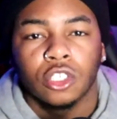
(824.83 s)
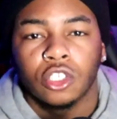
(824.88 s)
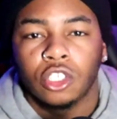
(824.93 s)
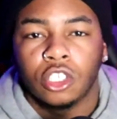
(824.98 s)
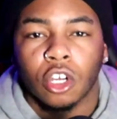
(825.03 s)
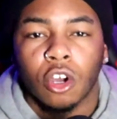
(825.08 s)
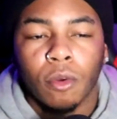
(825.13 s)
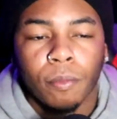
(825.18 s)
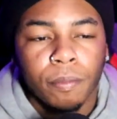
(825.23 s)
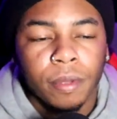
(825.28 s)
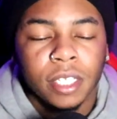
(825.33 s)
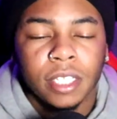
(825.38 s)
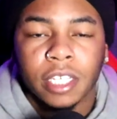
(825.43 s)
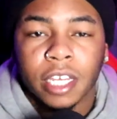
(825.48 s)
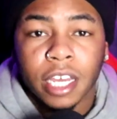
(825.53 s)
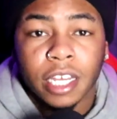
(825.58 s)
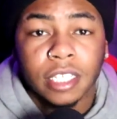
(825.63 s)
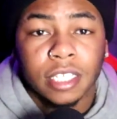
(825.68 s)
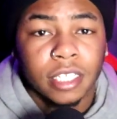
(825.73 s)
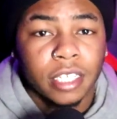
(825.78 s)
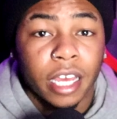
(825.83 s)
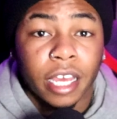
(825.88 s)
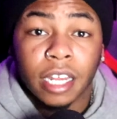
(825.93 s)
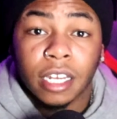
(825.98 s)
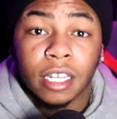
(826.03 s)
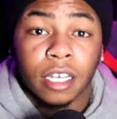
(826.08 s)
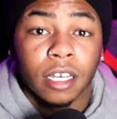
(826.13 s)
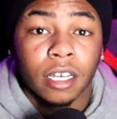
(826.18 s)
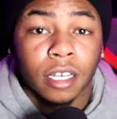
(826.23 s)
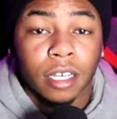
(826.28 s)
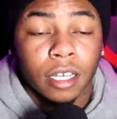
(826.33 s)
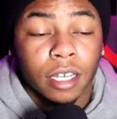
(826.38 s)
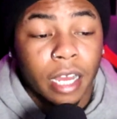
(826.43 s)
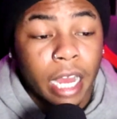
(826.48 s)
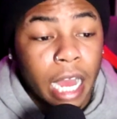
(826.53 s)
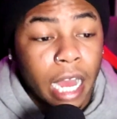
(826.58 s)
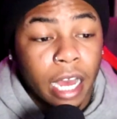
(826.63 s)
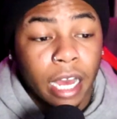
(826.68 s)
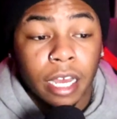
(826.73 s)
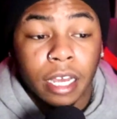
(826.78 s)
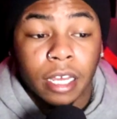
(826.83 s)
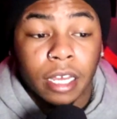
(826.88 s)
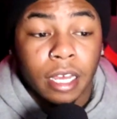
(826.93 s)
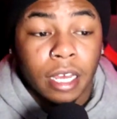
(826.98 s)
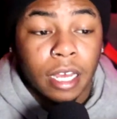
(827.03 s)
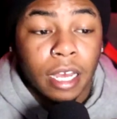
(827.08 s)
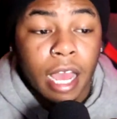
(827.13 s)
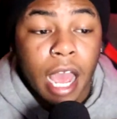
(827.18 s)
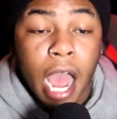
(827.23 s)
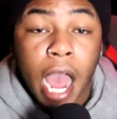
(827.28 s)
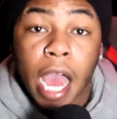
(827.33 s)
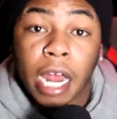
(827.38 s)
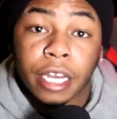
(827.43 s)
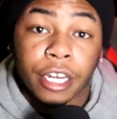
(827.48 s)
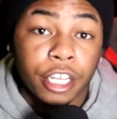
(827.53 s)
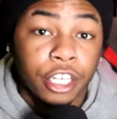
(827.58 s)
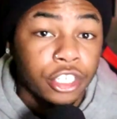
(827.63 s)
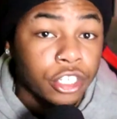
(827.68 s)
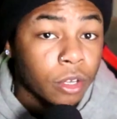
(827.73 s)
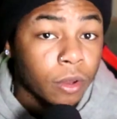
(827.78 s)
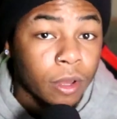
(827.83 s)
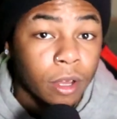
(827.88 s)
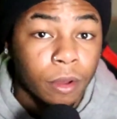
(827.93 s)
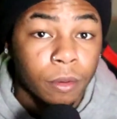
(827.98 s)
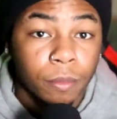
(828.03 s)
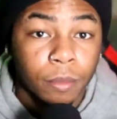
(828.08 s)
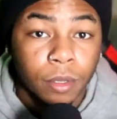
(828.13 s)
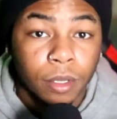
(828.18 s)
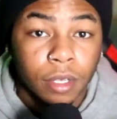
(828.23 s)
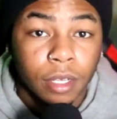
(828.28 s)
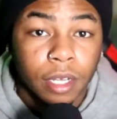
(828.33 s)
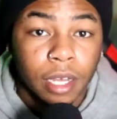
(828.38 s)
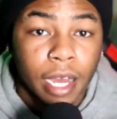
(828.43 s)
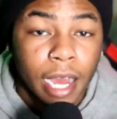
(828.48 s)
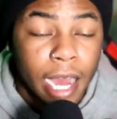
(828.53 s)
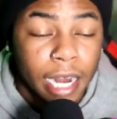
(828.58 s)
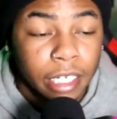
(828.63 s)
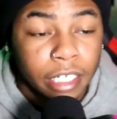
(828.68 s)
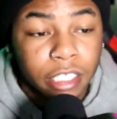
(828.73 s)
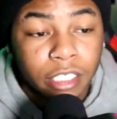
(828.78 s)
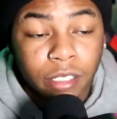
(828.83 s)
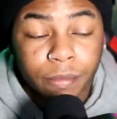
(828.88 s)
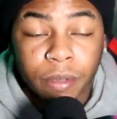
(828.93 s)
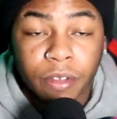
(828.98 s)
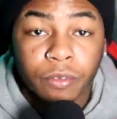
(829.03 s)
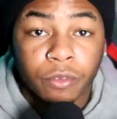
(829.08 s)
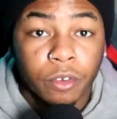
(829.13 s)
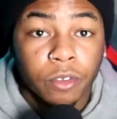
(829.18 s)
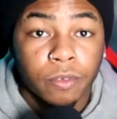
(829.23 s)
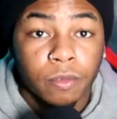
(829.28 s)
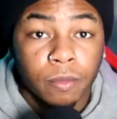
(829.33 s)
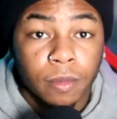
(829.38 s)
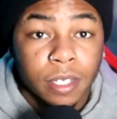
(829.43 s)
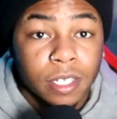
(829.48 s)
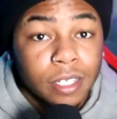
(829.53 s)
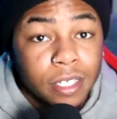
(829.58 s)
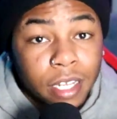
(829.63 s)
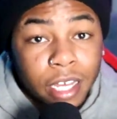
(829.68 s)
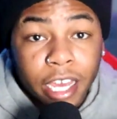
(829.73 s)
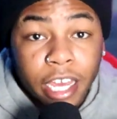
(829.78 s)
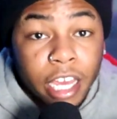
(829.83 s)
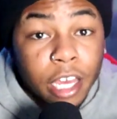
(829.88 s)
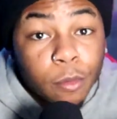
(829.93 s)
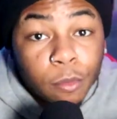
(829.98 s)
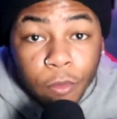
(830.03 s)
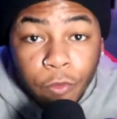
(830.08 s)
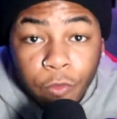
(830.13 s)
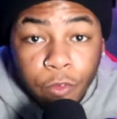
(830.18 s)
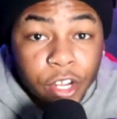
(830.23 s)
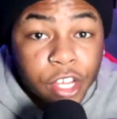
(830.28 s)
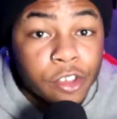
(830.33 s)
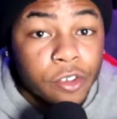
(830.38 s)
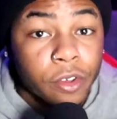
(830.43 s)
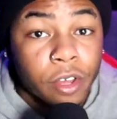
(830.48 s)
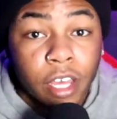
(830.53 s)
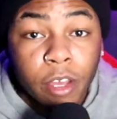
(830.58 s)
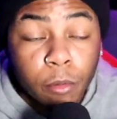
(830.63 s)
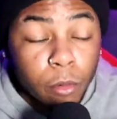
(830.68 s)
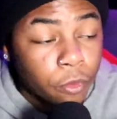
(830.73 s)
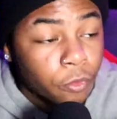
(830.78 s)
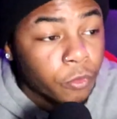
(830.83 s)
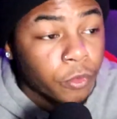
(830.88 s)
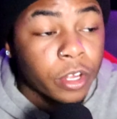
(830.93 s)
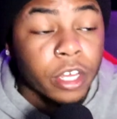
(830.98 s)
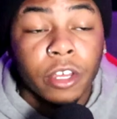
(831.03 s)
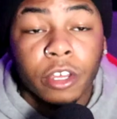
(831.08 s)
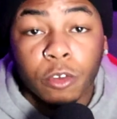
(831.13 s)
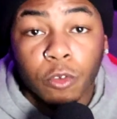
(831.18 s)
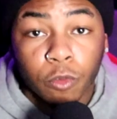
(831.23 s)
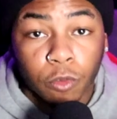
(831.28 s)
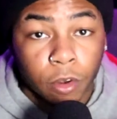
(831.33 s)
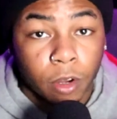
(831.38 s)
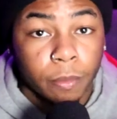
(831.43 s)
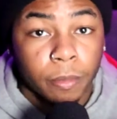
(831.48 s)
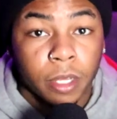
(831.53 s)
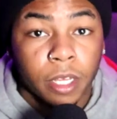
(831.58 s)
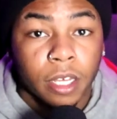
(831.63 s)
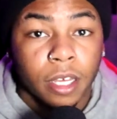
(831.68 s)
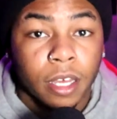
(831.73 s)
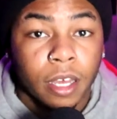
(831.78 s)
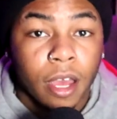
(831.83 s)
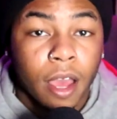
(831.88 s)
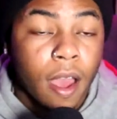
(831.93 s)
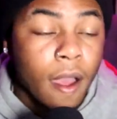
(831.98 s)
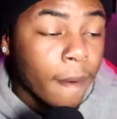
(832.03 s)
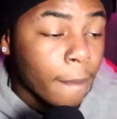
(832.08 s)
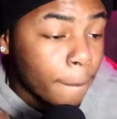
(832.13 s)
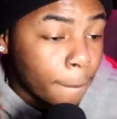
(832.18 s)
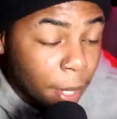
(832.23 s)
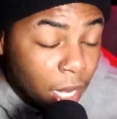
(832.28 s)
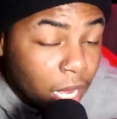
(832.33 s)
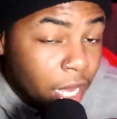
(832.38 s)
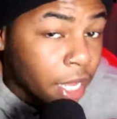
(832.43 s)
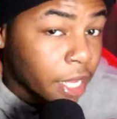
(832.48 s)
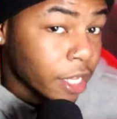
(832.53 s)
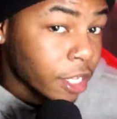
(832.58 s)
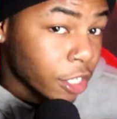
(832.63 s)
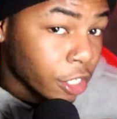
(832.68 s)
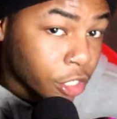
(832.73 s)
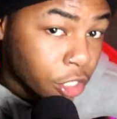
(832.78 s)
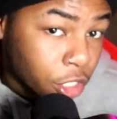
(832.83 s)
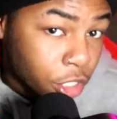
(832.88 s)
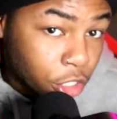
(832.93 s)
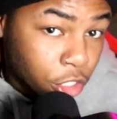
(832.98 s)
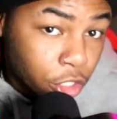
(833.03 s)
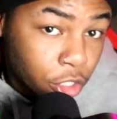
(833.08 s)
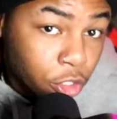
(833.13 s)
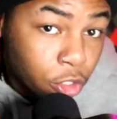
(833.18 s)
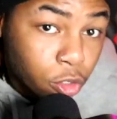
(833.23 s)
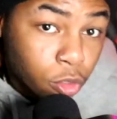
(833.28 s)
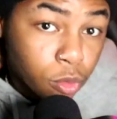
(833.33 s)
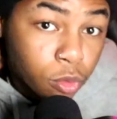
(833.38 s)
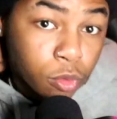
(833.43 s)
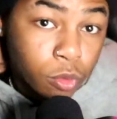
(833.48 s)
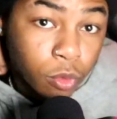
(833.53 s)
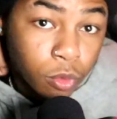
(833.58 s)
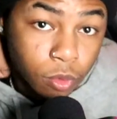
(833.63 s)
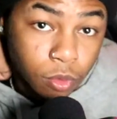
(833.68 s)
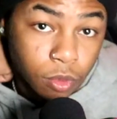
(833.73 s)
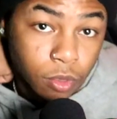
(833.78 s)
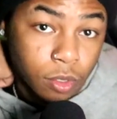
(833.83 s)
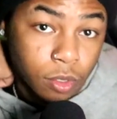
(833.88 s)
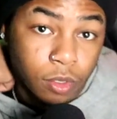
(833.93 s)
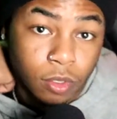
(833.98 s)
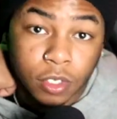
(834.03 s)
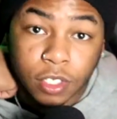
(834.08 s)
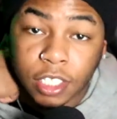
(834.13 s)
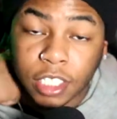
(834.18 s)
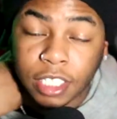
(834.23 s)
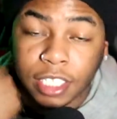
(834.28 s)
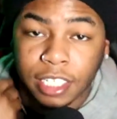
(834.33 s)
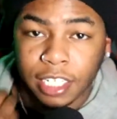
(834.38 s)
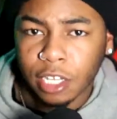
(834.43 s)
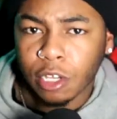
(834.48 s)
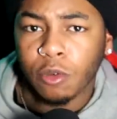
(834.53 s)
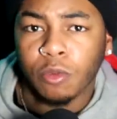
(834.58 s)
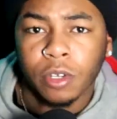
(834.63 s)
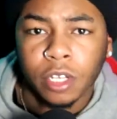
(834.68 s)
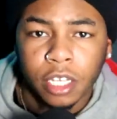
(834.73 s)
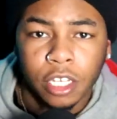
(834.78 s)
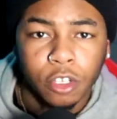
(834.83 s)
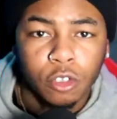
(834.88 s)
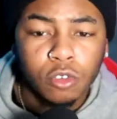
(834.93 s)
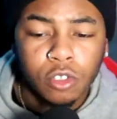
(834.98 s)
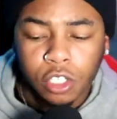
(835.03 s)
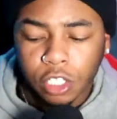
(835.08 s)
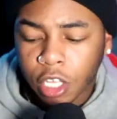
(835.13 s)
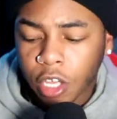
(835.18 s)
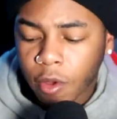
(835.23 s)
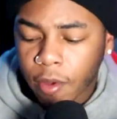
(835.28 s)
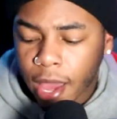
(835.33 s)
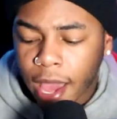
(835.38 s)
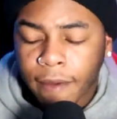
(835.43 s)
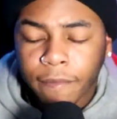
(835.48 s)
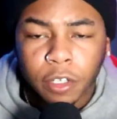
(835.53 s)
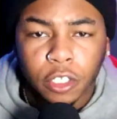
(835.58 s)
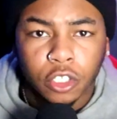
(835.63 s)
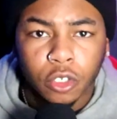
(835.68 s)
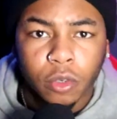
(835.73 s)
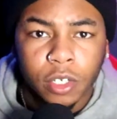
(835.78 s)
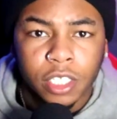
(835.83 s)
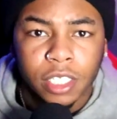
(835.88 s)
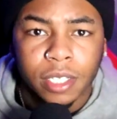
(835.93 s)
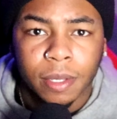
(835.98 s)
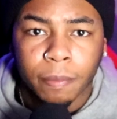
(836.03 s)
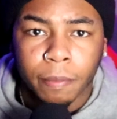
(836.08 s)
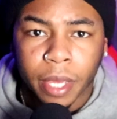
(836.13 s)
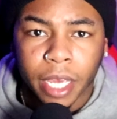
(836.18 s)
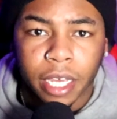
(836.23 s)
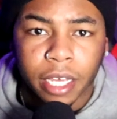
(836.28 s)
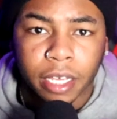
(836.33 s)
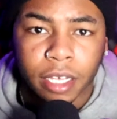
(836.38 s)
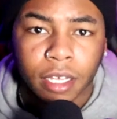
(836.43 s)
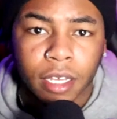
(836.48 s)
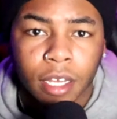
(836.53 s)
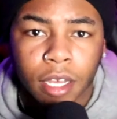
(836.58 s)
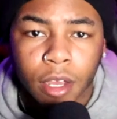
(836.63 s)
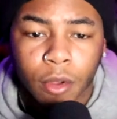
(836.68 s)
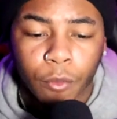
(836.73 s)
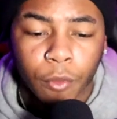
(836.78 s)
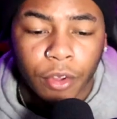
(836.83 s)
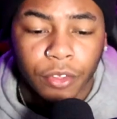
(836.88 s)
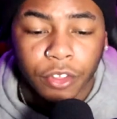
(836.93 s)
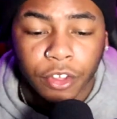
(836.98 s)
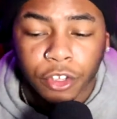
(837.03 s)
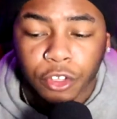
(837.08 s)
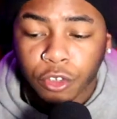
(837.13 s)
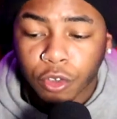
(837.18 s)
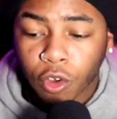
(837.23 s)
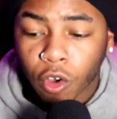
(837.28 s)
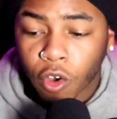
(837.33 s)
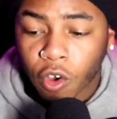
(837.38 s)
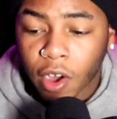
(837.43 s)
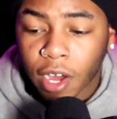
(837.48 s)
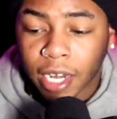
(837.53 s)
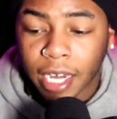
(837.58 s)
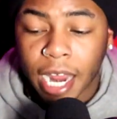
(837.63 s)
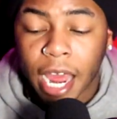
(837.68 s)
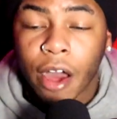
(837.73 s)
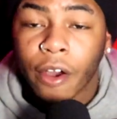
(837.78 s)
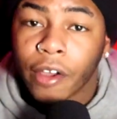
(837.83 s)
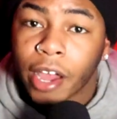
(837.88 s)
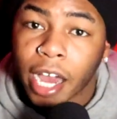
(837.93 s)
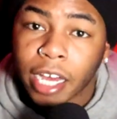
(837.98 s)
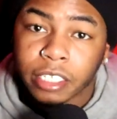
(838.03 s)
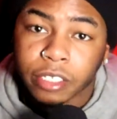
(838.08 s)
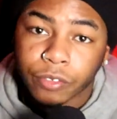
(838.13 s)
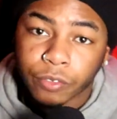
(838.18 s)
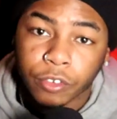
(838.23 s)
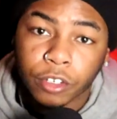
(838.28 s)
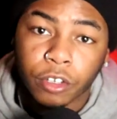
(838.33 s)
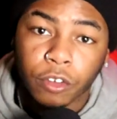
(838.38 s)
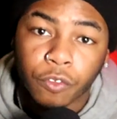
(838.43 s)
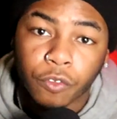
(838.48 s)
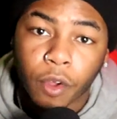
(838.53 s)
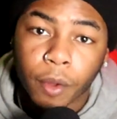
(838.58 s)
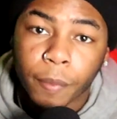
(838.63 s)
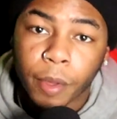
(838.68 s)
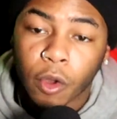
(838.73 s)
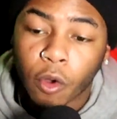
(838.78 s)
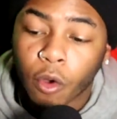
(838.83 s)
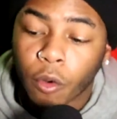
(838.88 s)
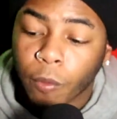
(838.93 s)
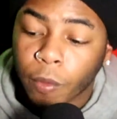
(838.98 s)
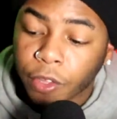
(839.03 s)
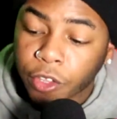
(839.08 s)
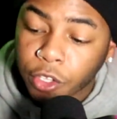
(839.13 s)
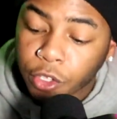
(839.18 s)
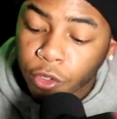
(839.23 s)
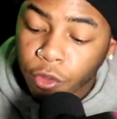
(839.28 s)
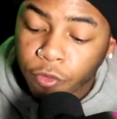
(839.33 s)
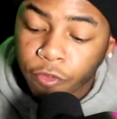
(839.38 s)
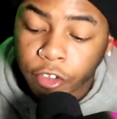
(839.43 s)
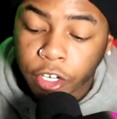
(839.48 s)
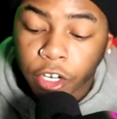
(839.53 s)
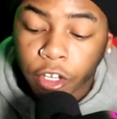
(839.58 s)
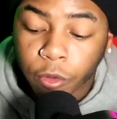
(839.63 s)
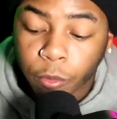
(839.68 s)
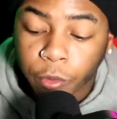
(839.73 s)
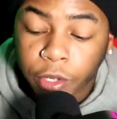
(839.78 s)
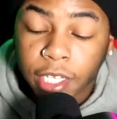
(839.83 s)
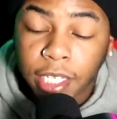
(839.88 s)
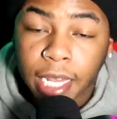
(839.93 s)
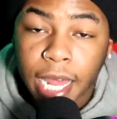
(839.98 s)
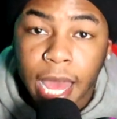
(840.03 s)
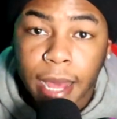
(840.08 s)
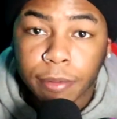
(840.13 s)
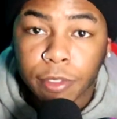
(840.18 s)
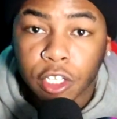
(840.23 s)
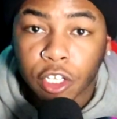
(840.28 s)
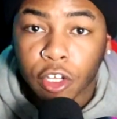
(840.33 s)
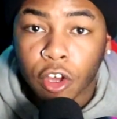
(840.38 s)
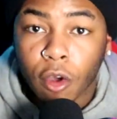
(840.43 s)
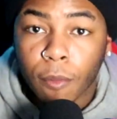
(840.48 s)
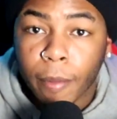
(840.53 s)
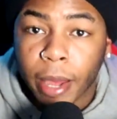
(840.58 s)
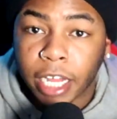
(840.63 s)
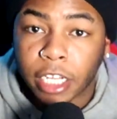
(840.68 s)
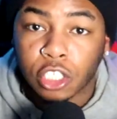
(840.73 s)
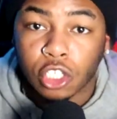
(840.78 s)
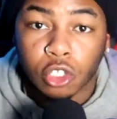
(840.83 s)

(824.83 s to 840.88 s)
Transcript: don't be scared to say, look, God, I need your help. I need to be free from this. And he will free you. He will free you from it. But you still need you still have a choice to make whether you gonna allow God to free you from it or whether you finna relapse and go back